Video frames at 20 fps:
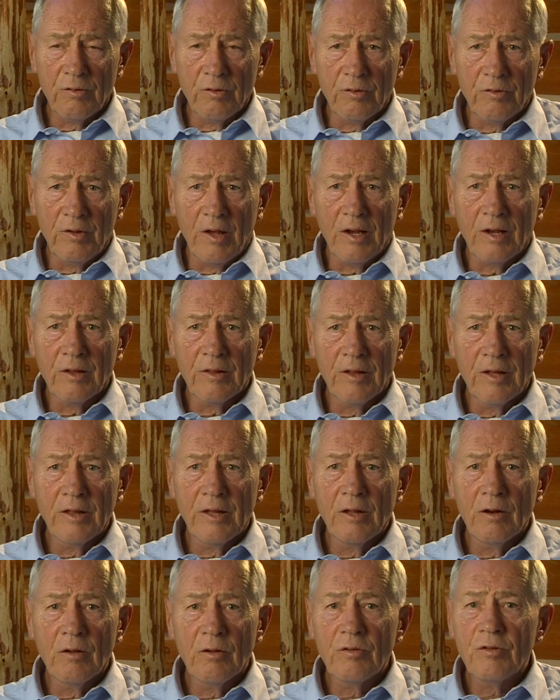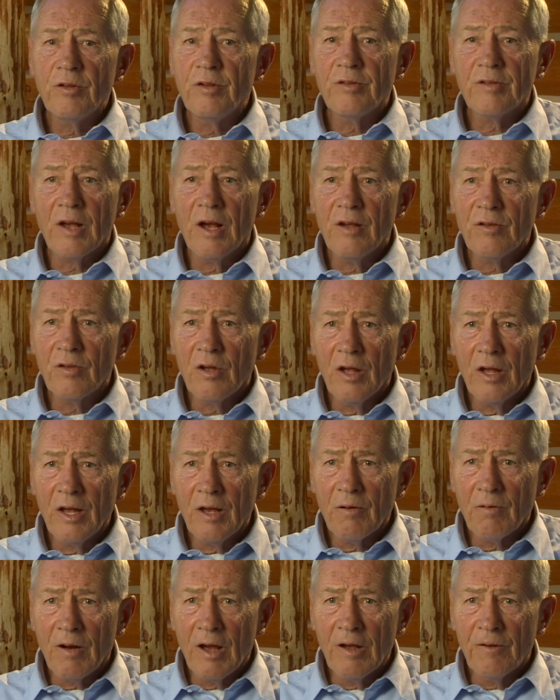The second thing they noticed, these guys all
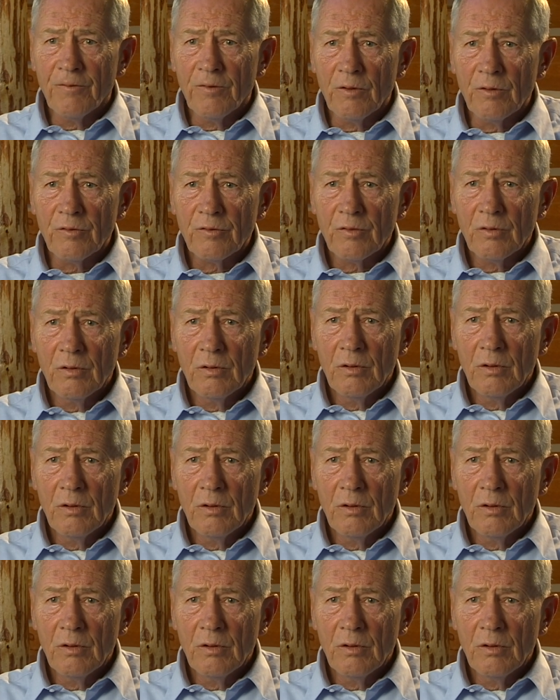had rifles.